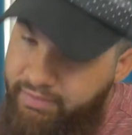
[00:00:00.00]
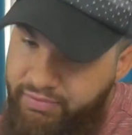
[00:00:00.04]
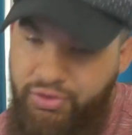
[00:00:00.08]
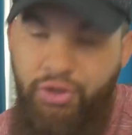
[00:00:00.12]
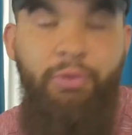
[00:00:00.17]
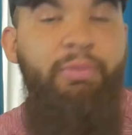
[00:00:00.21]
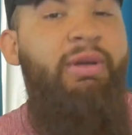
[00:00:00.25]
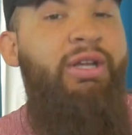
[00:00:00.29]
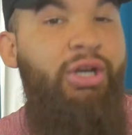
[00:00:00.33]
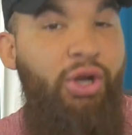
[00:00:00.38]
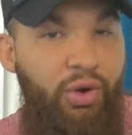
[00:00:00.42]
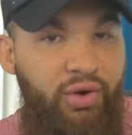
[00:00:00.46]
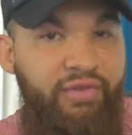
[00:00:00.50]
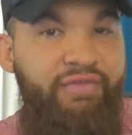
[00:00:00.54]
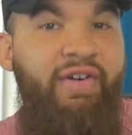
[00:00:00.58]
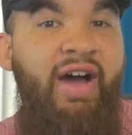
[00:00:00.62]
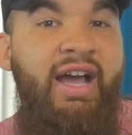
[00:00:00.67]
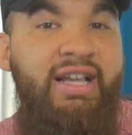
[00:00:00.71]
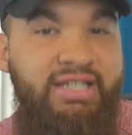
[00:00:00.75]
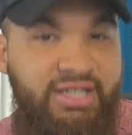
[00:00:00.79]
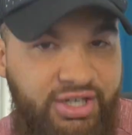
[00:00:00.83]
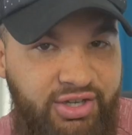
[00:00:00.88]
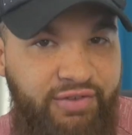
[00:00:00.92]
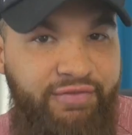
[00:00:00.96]
You'll be
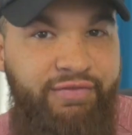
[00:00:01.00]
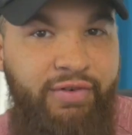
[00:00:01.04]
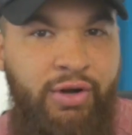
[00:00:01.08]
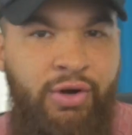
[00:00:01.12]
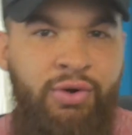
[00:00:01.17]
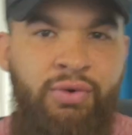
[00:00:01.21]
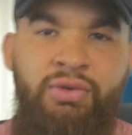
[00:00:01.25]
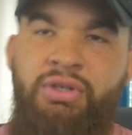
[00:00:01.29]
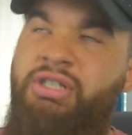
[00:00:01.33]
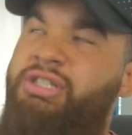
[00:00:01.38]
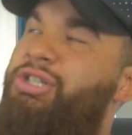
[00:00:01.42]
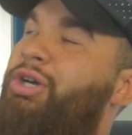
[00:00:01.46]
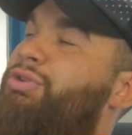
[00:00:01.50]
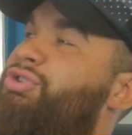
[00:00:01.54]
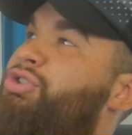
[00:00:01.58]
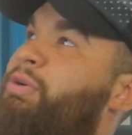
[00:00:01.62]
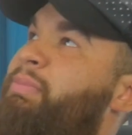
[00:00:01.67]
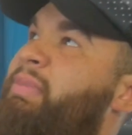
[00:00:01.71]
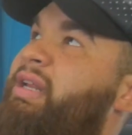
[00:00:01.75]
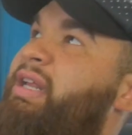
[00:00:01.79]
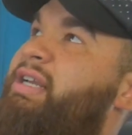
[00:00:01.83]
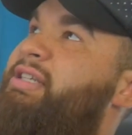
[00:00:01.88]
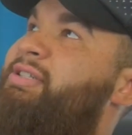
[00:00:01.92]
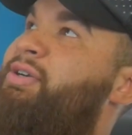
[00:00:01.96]
notified to your phone. Social
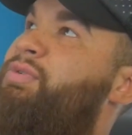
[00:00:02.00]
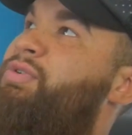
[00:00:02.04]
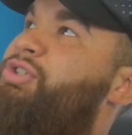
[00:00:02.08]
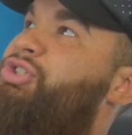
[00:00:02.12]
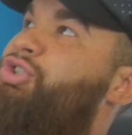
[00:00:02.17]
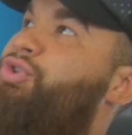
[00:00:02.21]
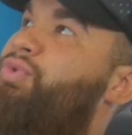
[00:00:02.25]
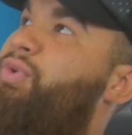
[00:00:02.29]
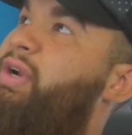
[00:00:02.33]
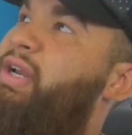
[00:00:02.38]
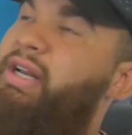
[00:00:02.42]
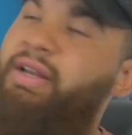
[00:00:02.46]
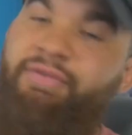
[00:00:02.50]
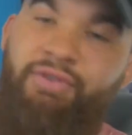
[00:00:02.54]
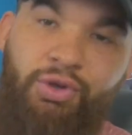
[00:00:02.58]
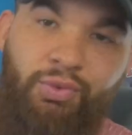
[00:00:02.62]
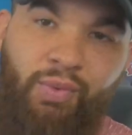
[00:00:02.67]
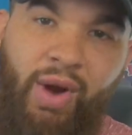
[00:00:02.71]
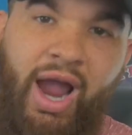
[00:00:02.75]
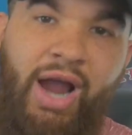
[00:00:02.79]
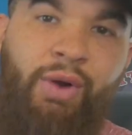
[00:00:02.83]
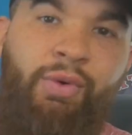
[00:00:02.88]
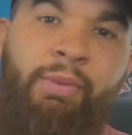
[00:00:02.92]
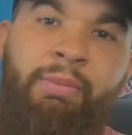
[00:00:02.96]
media is on the screen. If you
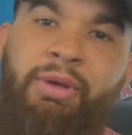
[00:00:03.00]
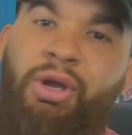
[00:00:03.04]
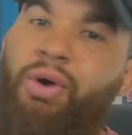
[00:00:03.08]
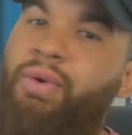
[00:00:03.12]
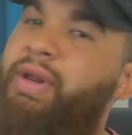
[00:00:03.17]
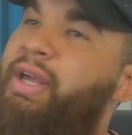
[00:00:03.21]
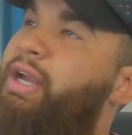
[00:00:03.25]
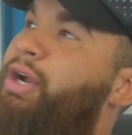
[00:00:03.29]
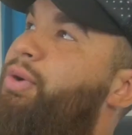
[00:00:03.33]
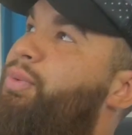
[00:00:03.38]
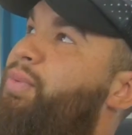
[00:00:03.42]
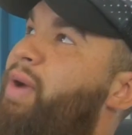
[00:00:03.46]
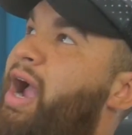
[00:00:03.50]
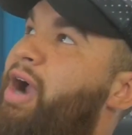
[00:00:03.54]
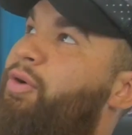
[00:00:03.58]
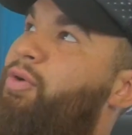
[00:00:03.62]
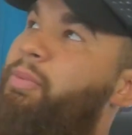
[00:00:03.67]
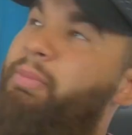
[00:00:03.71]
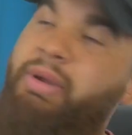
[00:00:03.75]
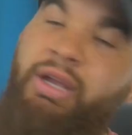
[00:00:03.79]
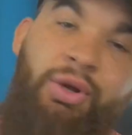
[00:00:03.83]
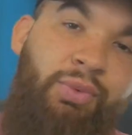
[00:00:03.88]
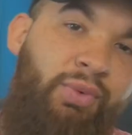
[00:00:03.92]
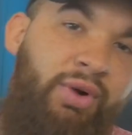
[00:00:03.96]
rock with me on here, rock
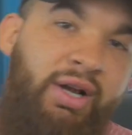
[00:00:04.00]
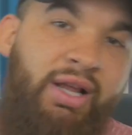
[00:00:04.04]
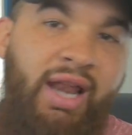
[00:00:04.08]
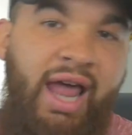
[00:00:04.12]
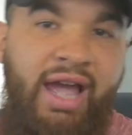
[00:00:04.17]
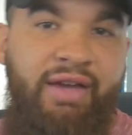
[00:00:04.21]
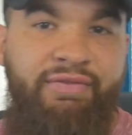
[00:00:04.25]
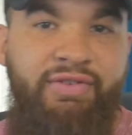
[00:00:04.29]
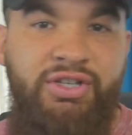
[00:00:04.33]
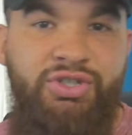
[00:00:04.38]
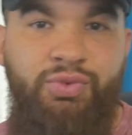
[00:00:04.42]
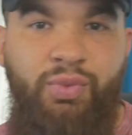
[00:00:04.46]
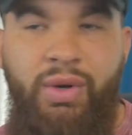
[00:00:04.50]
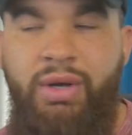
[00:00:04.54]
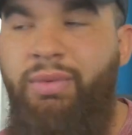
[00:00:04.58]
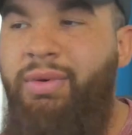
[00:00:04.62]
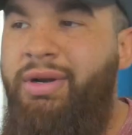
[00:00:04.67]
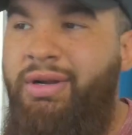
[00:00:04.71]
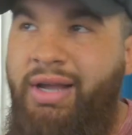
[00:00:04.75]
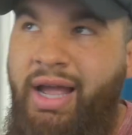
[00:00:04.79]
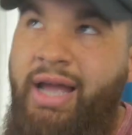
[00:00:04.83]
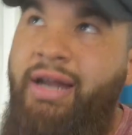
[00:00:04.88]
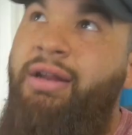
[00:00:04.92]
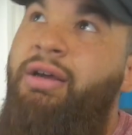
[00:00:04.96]
with me in real life is
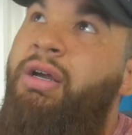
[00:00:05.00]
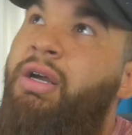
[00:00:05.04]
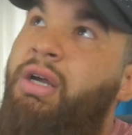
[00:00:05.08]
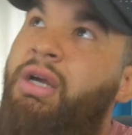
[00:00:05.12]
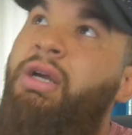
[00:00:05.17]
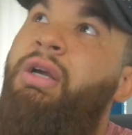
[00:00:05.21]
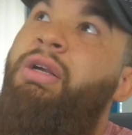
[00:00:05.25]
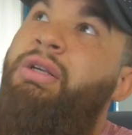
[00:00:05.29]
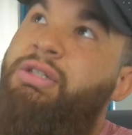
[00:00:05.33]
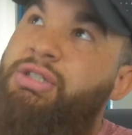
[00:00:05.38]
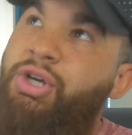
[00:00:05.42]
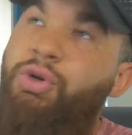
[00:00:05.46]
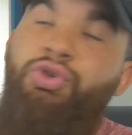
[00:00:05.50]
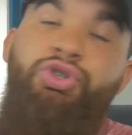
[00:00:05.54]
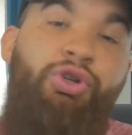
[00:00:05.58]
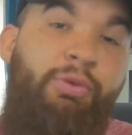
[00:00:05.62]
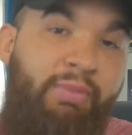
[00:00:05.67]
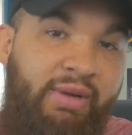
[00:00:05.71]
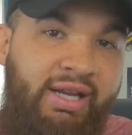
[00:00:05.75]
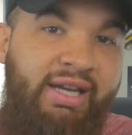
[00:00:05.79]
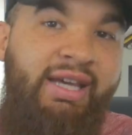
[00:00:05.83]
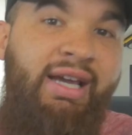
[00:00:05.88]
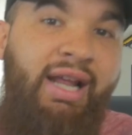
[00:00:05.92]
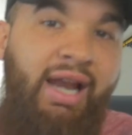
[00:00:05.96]
what kind of social
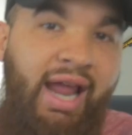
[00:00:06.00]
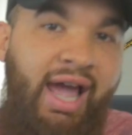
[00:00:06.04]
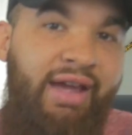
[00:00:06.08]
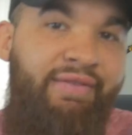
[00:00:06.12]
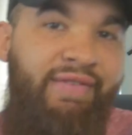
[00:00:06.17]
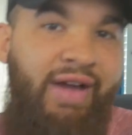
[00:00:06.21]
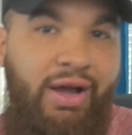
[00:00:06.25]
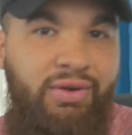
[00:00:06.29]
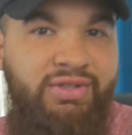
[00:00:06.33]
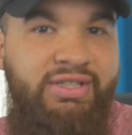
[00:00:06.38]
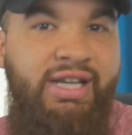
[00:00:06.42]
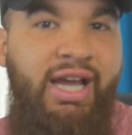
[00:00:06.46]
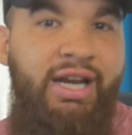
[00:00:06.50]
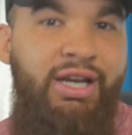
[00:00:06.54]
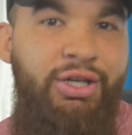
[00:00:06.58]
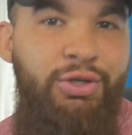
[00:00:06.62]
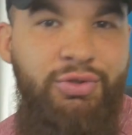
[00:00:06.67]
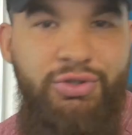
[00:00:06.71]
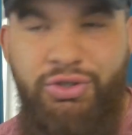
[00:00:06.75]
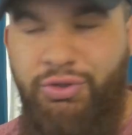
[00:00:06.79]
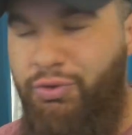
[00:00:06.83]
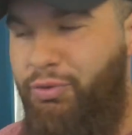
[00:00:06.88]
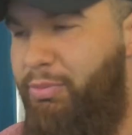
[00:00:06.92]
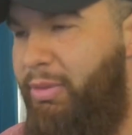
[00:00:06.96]
media life outside of
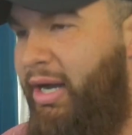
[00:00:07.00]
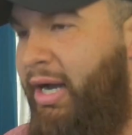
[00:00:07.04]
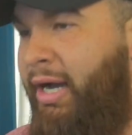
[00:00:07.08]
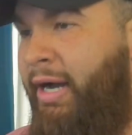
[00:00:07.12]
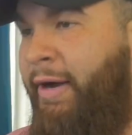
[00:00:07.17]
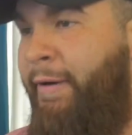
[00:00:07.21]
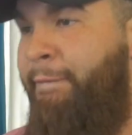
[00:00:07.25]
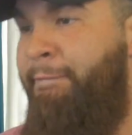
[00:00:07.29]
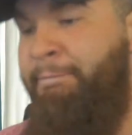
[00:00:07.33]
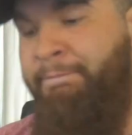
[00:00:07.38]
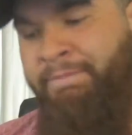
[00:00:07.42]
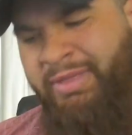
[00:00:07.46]
YouTube.